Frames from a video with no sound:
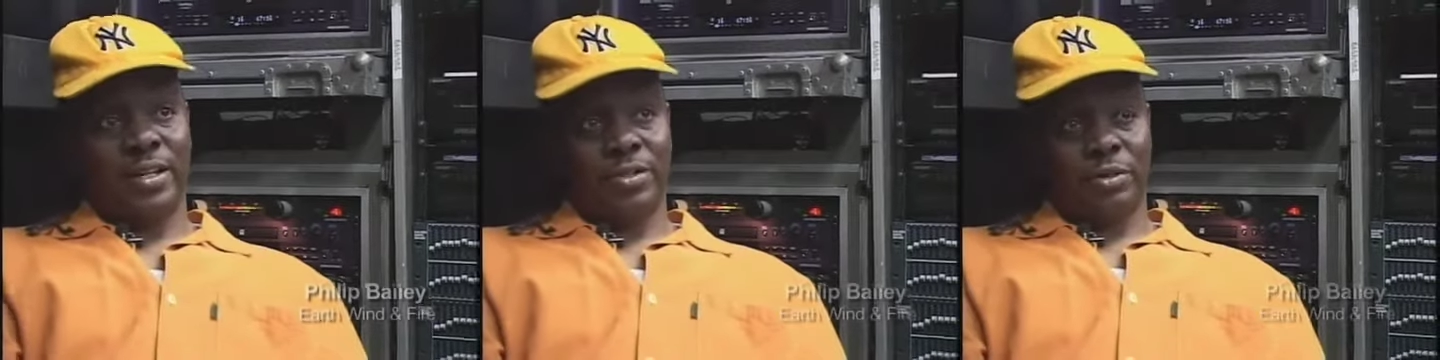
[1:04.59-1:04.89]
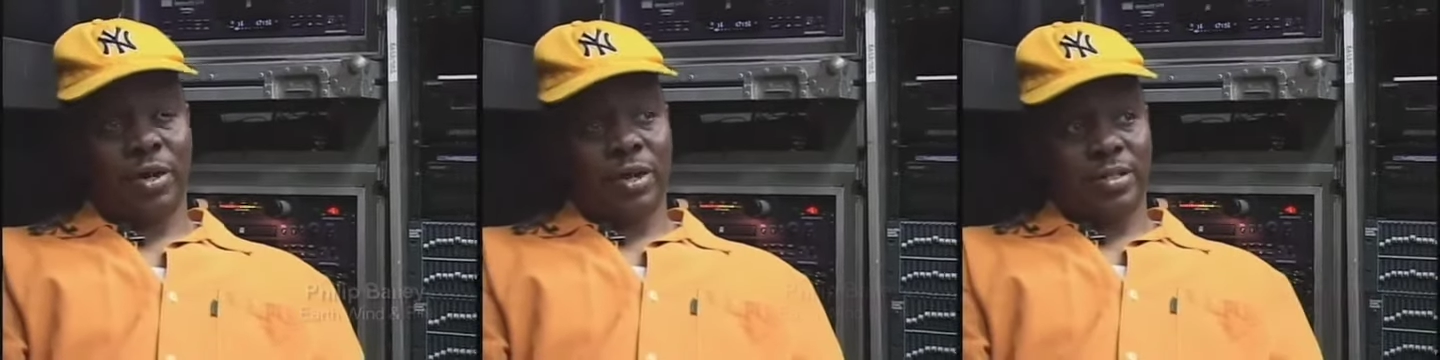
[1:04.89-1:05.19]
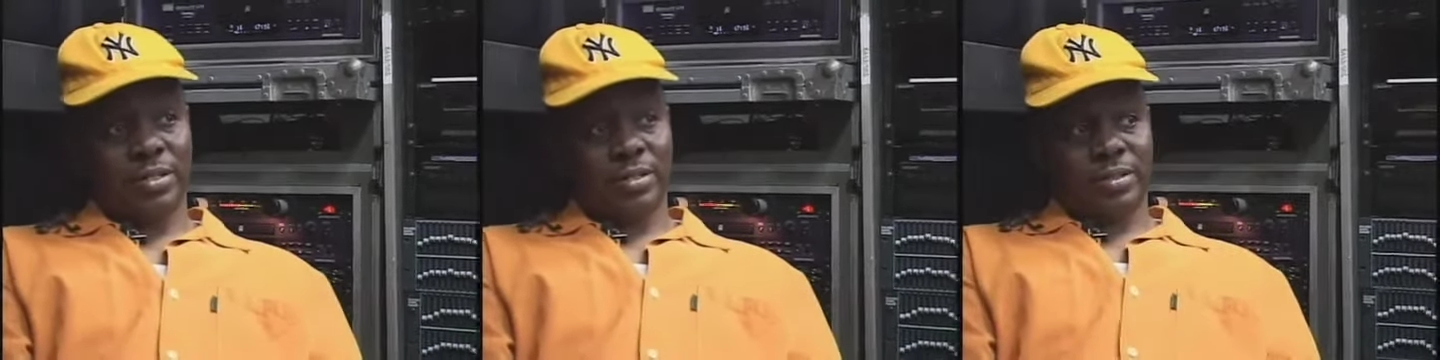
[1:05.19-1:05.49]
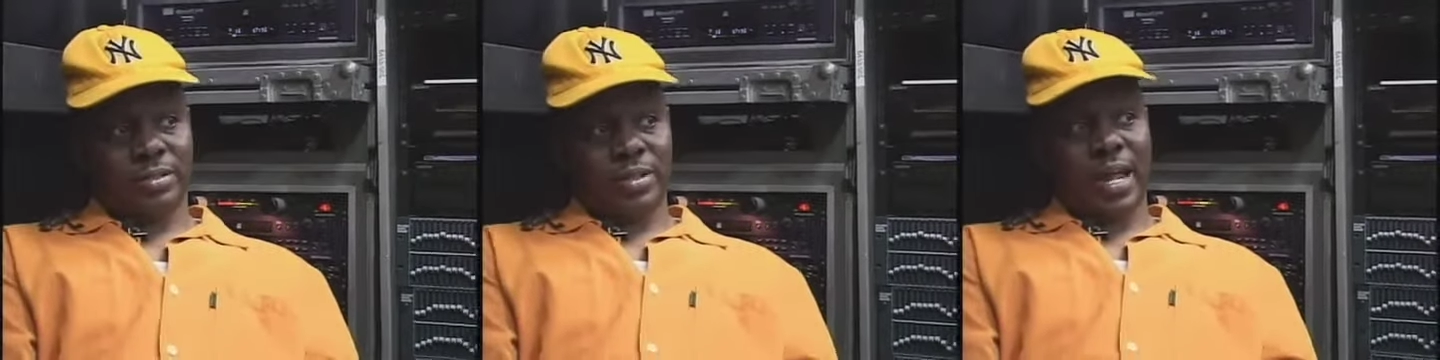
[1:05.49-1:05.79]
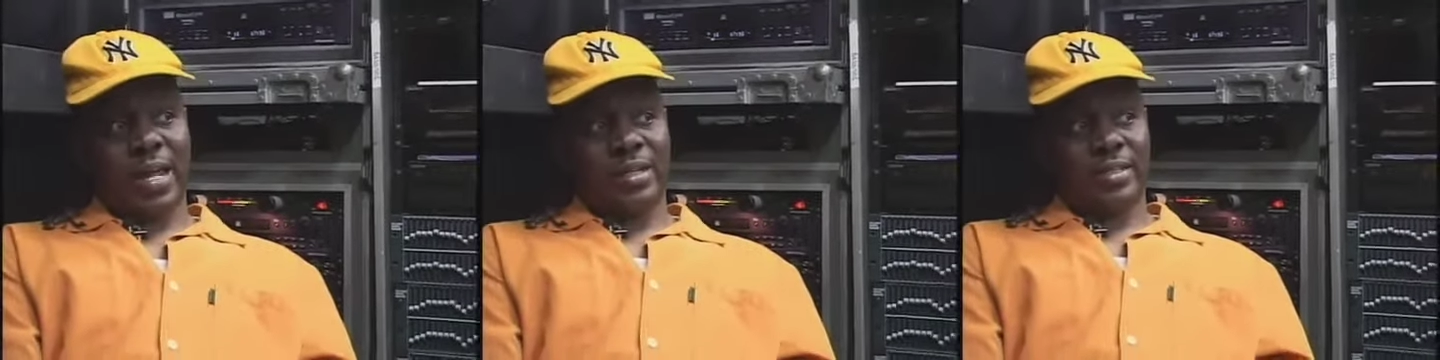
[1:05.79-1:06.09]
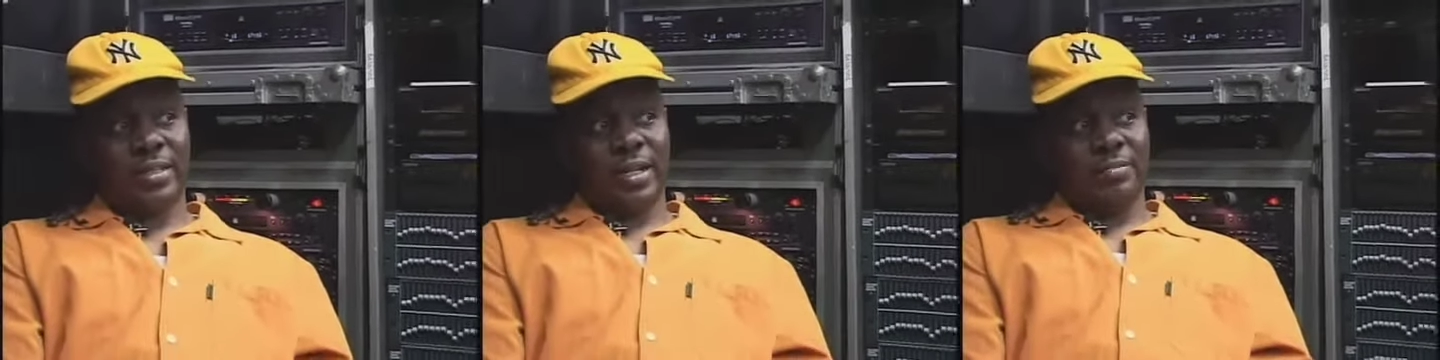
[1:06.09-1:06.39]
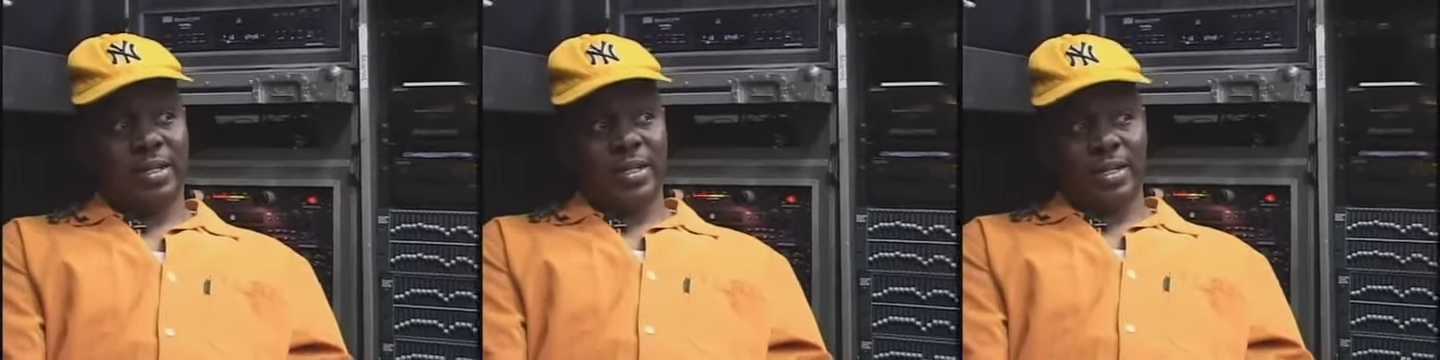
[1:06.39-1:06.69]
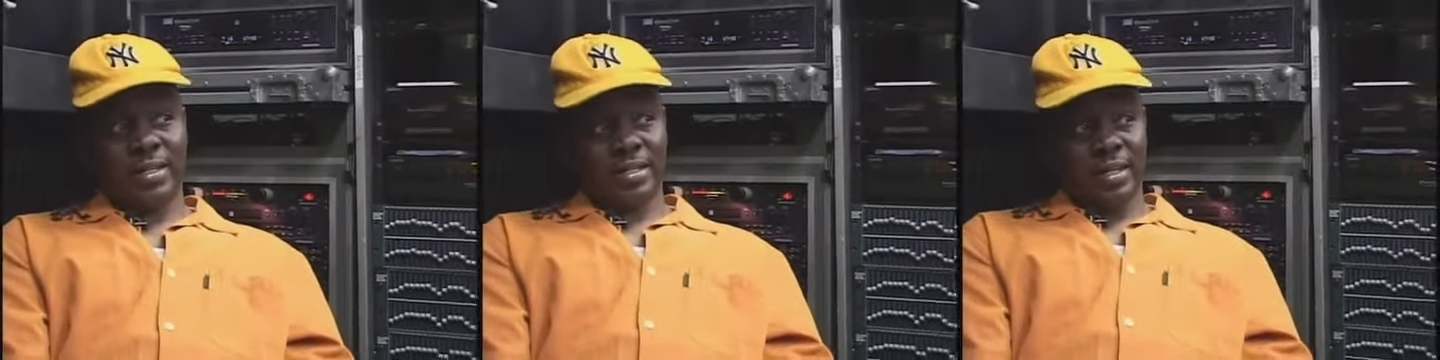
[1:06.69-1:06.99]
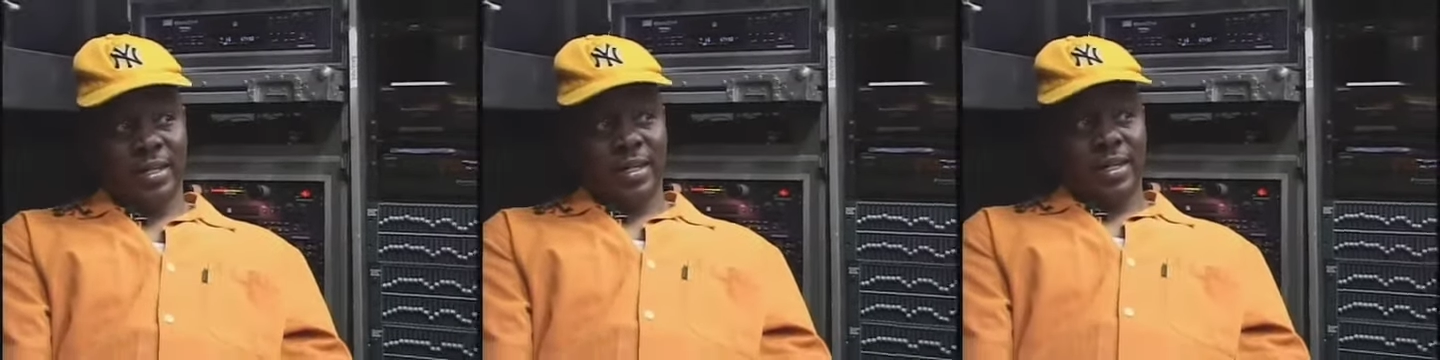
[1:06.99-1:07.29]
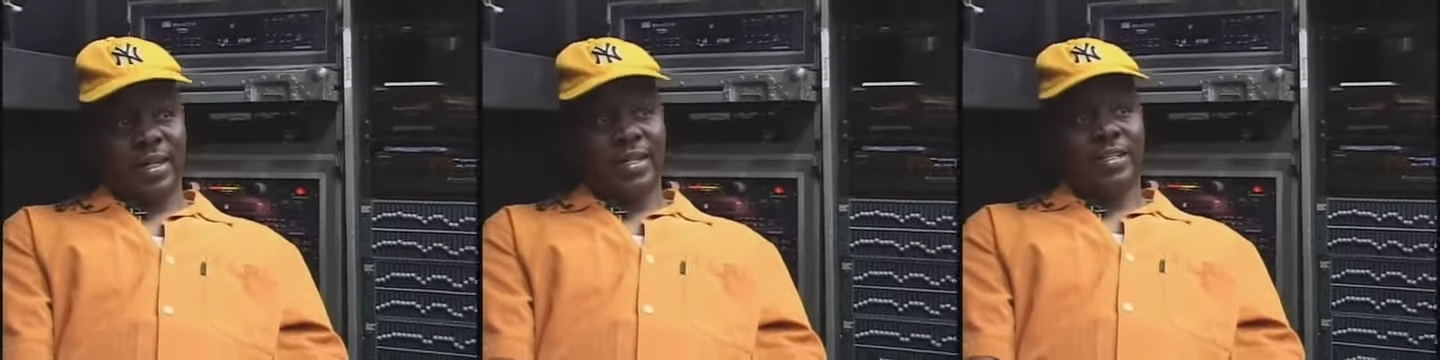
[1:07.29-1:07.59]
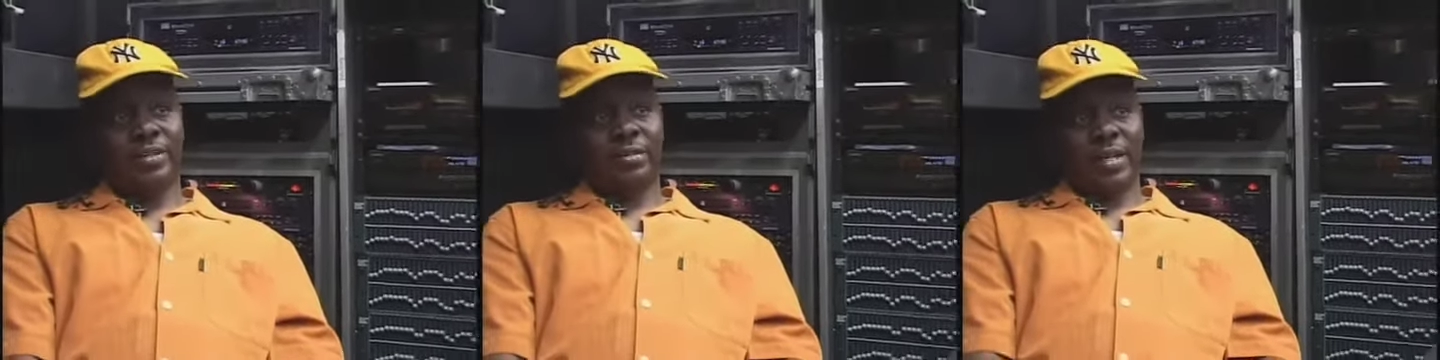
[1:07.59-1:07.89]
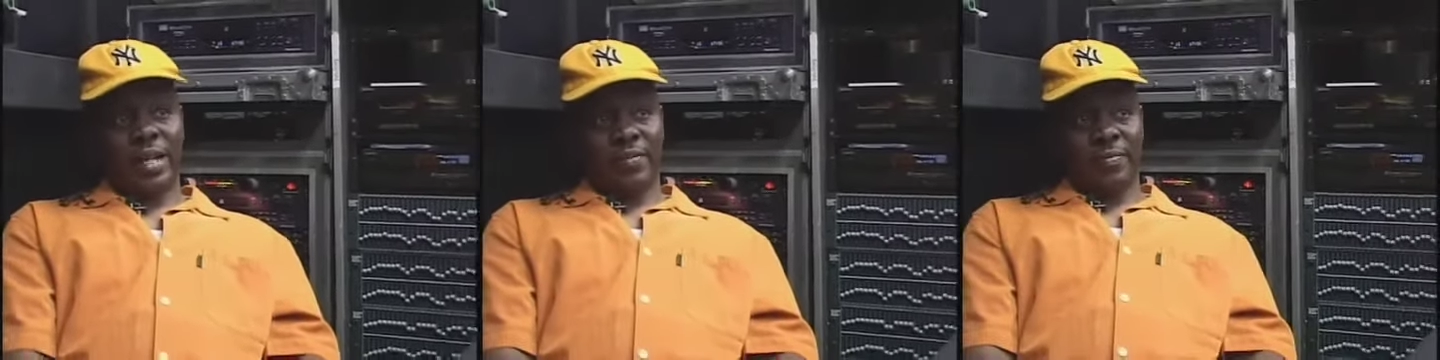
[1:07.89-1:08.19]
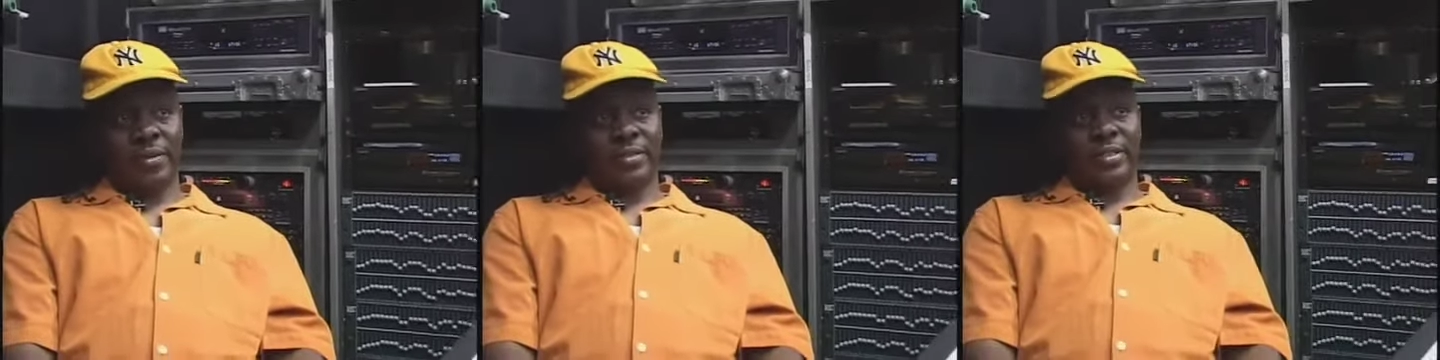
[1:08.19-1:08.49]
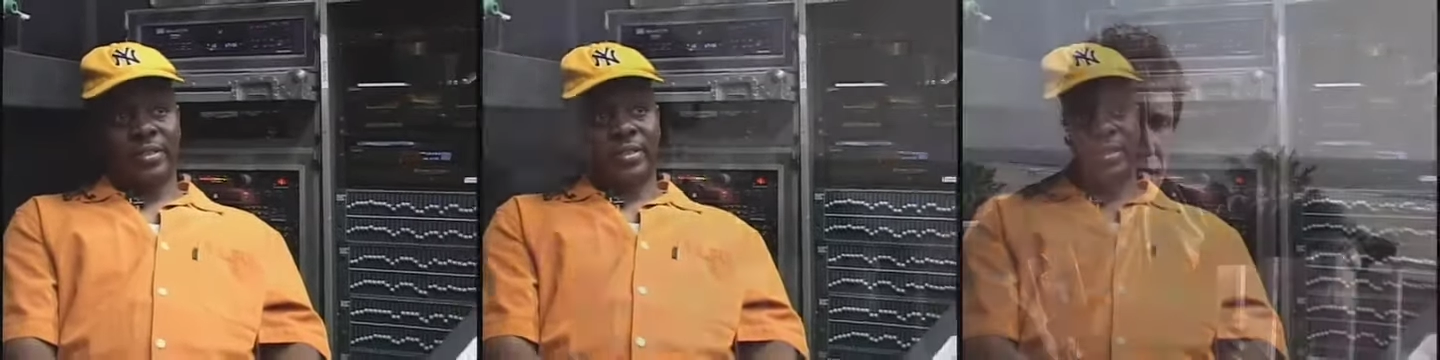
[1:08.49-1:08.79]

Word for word: Gerard's talents in because he's a creative person.